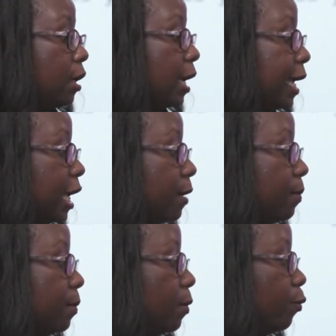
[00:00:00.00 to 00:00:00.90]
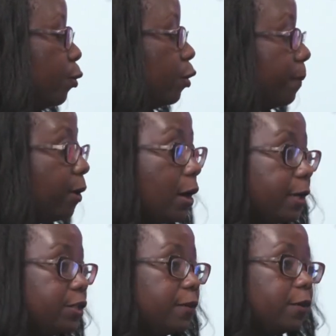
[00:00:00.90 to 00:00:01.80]
um, rural
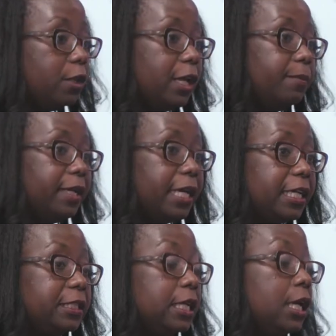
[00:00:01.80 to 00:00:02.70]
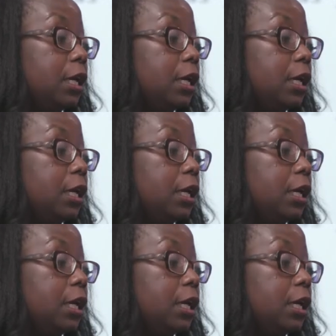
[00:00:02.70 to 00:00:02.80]
parts of Colombia